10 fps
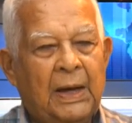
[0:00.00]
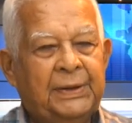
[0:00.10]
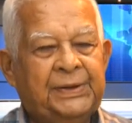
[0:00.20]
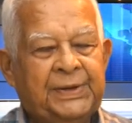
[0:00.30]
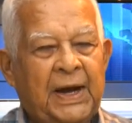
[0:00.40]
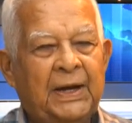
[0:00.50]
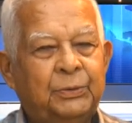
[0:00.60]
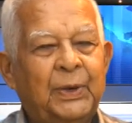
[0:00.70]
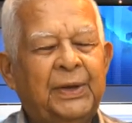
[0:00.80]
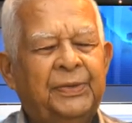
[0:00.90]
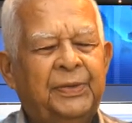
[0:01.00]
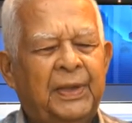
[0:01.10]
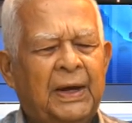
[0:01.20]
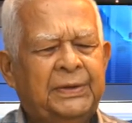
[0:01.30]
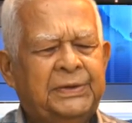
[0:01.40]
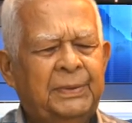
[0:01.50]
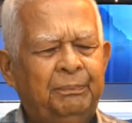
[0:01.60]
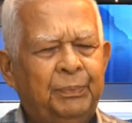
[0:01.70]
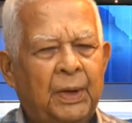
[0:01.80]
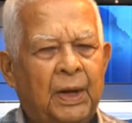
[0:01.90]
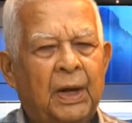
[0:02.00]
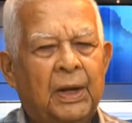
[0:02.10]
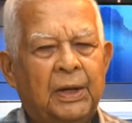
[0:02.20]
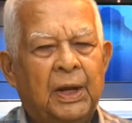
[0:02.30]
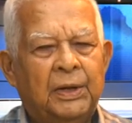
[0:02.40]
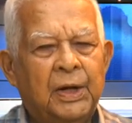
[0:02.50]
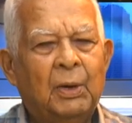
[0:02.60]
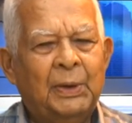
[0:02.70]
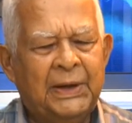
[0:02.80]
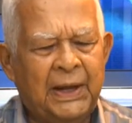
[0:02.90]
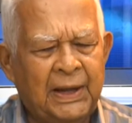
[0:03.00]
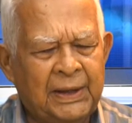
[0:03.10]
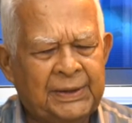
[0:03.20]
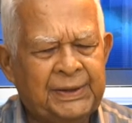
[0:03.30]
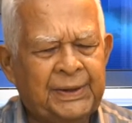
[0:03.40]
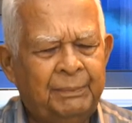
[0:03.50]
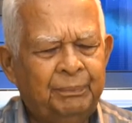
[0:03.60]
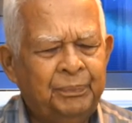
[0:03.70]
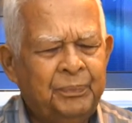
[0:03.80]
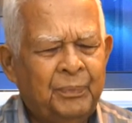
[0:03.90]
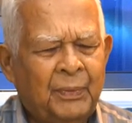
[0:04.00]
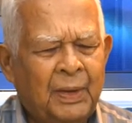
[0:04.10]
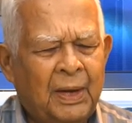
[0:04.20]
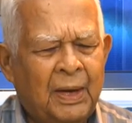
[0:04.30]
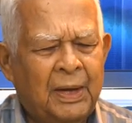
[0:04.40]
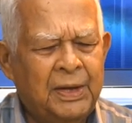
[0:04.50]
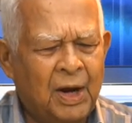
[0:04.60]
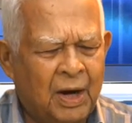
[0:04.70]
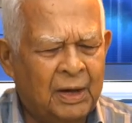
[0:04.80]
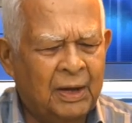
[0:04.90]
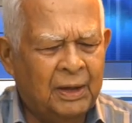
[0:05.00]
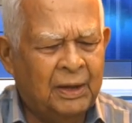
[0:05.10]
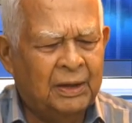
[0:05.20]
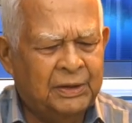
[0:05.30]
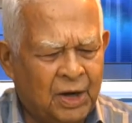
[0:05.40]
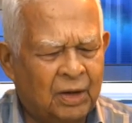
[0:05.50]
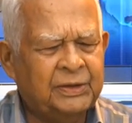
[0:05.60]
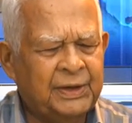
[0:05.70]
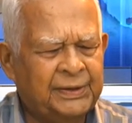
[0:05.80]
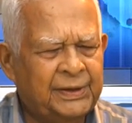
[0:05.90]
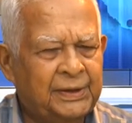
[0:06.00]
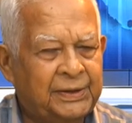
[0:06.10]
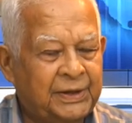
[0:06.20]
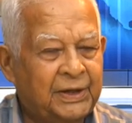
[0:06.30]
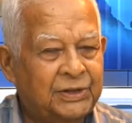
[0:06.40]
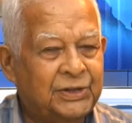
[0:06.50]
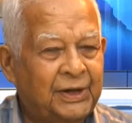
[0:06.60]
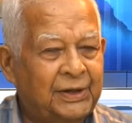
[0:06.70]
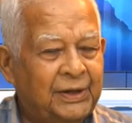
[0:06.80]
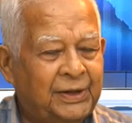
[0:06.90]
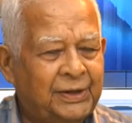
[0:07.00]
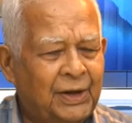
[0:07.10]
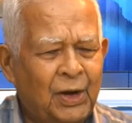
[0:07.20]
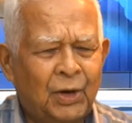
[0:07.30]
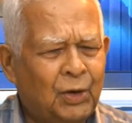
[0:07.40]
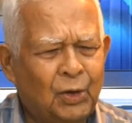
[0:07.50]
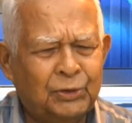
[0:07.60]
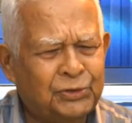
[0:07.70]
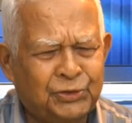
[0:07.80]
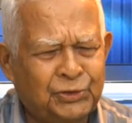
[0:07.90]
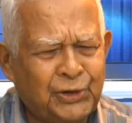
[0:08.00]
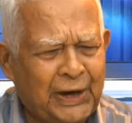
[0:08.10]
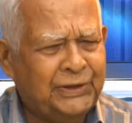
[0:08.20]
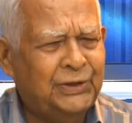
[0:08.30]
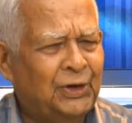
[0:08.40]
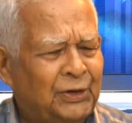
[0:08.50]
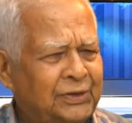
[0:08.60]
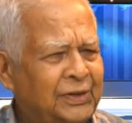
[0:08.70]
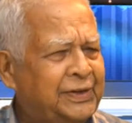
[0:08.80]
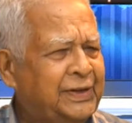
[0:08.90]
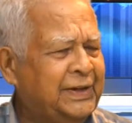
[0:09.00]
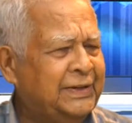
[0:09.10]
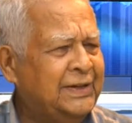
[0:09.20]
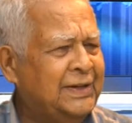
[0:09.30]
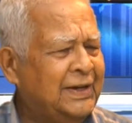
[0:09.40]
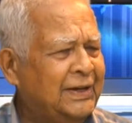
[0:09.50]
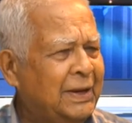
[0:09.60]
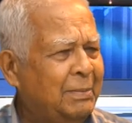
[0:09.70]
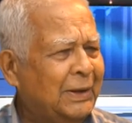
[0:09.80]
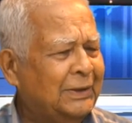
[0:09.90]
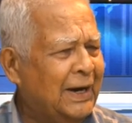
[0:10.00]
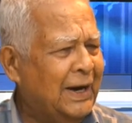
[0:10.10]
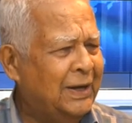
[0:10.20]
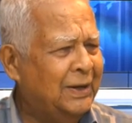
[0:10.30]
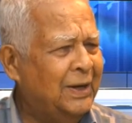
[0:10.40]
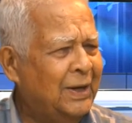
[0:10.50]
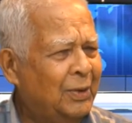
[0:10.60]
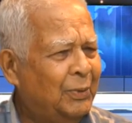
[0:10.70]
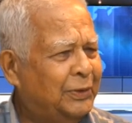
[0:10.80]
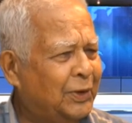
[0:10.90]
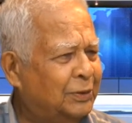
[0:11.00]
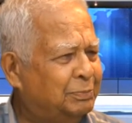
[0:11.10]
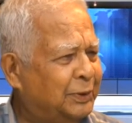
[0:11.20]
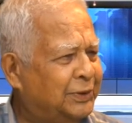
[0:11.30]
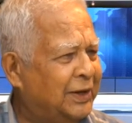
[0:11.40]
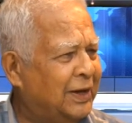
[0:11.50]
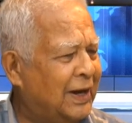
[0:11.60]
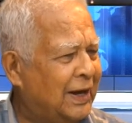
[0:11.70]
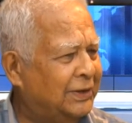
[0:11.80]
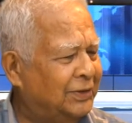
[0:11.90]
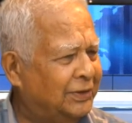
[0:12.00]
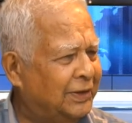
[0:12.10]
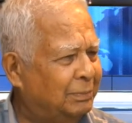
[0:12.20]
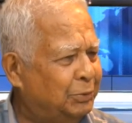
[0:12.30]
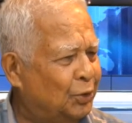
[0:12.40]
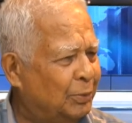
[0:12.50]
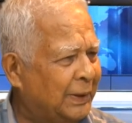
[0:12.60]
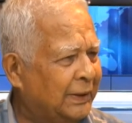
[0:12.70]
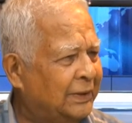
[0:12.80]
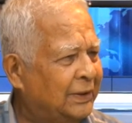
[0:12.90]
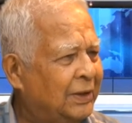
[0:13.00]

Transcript: start with that nowadays young doctors and surgeons go straight on to CT and MRI without putting a hand on the abdomen.